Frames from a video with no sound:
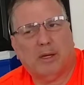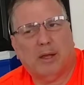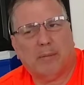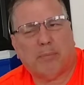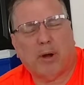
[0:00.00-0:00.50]

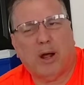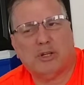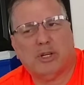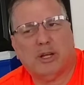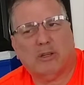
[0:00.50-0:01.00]
get
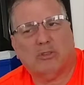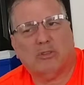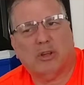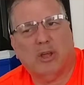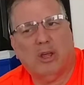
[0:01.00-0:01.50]

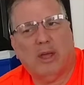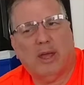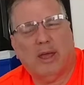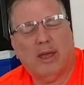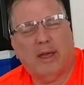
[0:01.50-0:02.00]
projects.
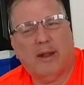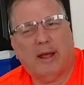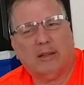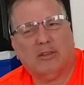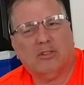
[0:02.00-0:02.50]
And
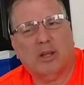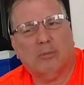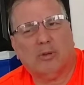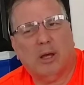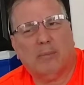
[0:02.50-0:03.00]
at the
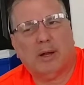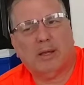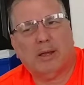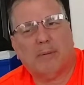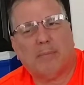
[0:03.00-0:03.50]
same time that I
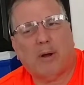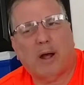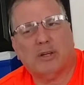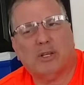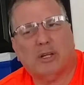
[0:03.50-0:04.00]
get
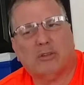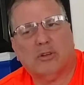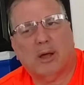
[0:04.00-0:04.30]
projects,